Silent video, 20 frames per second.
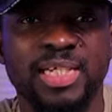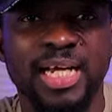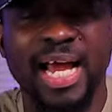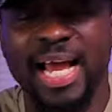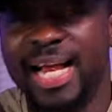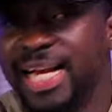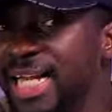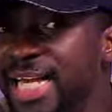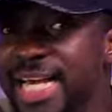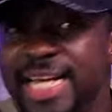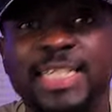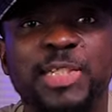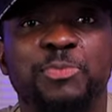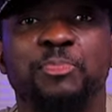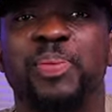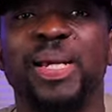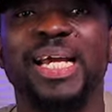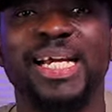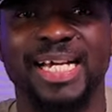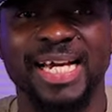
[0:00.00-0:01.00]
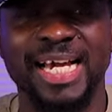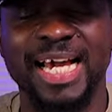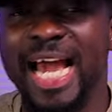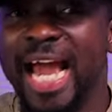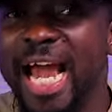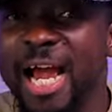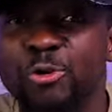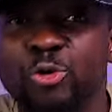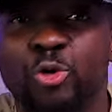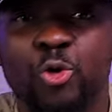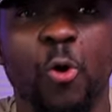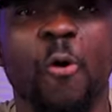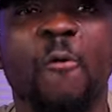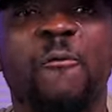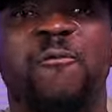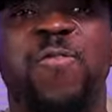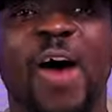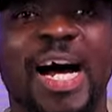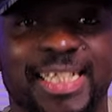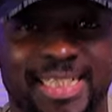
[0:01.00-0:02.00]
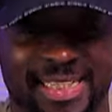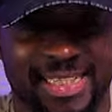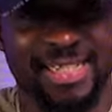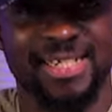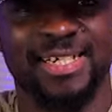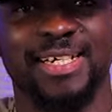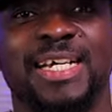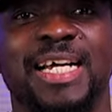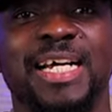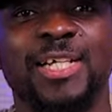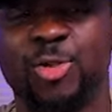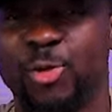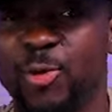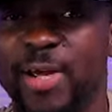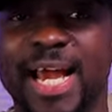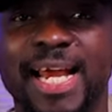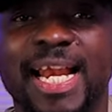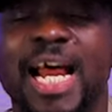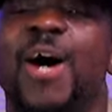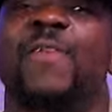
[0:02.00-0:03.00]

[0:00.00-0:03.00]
and eat big and grow fat together?